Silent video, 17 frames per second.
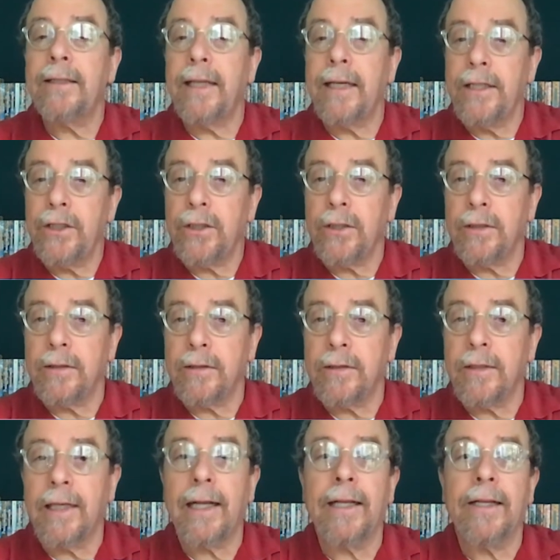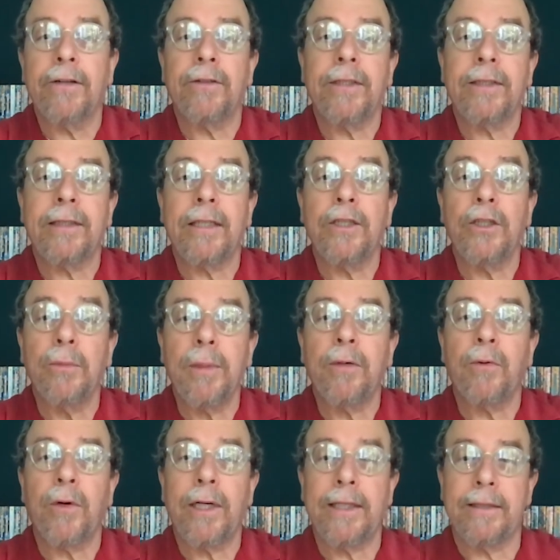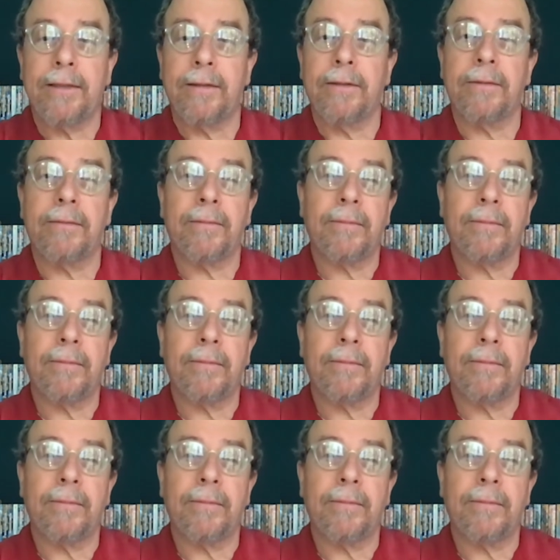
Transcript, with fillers: Nations declared it a human right.